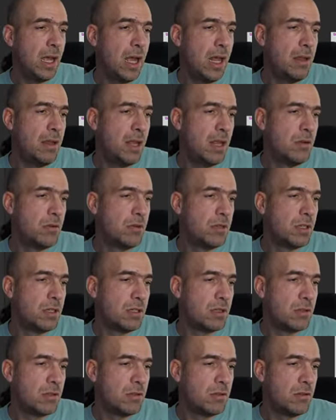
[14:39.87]
and then you
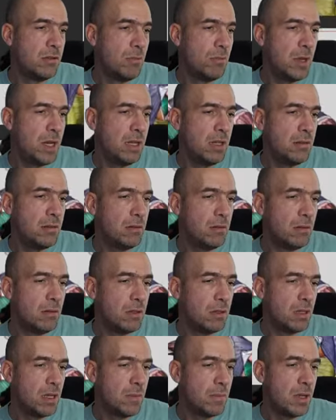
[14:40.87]
just zoom in
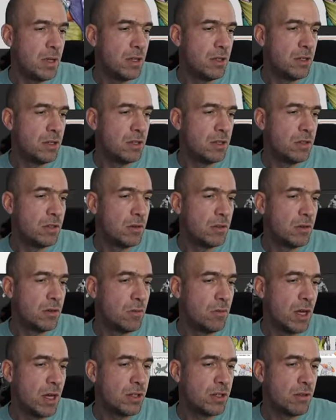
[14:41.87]
on the image
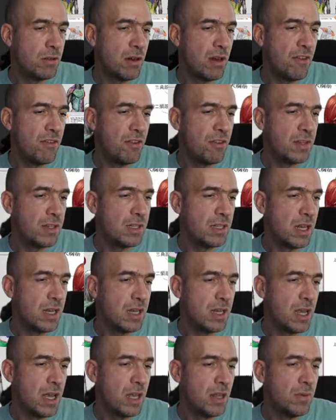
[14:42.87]
watch the reference
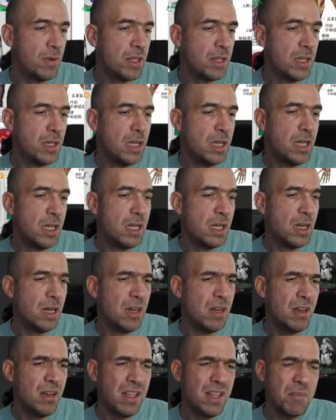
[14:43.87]
then the other one
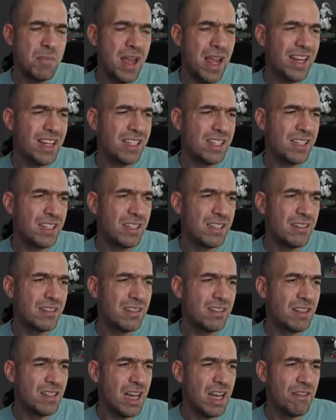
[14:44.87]
uh, it makes
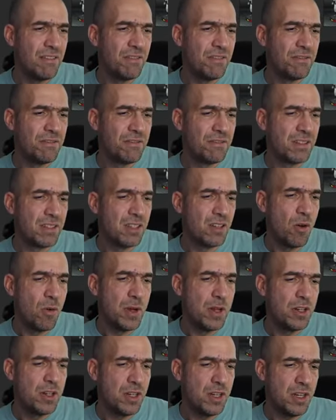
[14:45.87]
life so
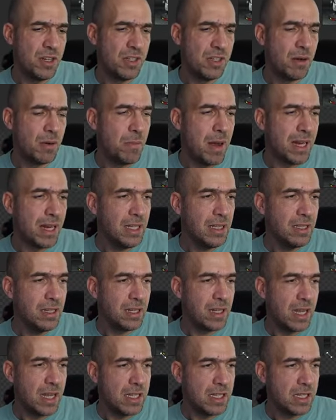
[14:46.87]
much easier back in
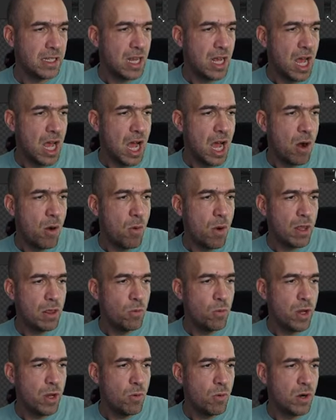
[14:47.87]
the days
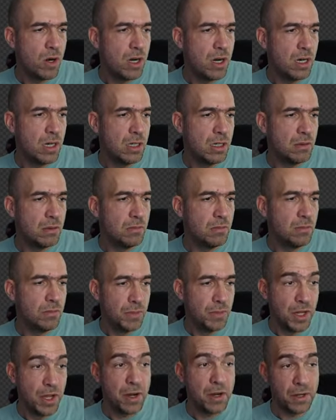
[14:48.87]
when we were
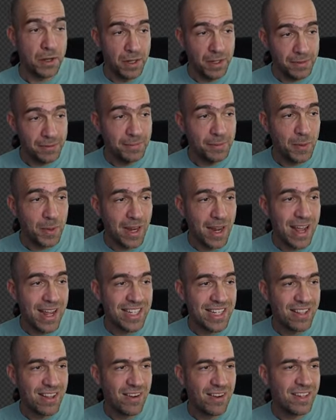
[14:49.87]
younger when i
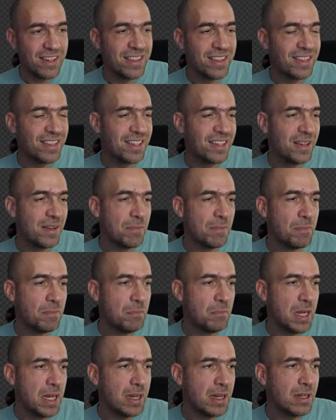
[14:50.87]
started uh,
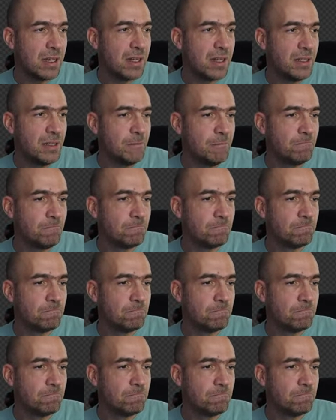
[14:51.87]
being a